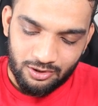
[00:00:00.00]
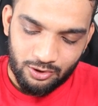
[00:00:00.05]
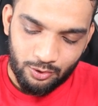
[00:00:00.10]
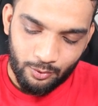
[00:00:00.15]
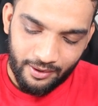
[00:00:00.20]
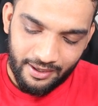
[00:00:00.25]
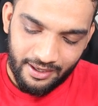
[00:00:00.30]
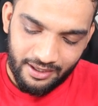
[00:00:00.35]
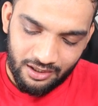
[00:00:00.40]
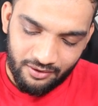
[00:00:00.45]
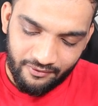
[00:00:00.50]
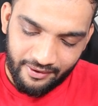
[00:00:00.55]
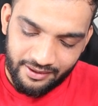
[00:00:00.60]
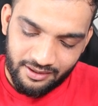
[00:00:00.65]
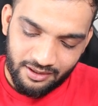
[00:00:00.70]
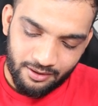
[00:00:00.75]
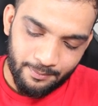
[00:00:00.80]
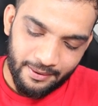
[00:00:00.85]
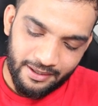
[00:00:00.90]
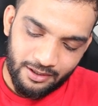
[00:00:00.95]
You again
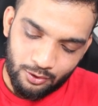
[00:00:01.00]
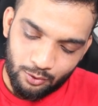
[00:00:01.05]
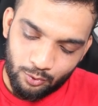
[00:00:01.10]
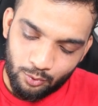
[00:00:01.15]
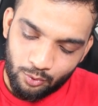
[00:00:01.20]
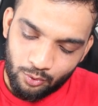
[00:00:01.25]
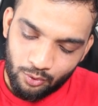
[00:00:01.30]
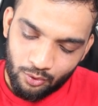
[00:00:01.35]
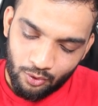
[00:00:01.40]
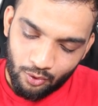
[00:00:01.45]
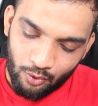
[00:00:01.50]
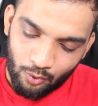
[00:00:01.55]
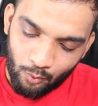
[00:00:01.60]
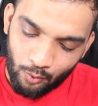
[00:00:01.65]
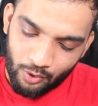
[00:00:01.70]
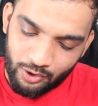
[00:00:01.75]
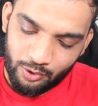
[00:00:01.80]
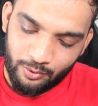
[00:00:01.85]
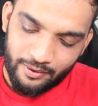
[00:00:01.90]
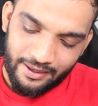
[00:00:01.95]
divide it by 2. What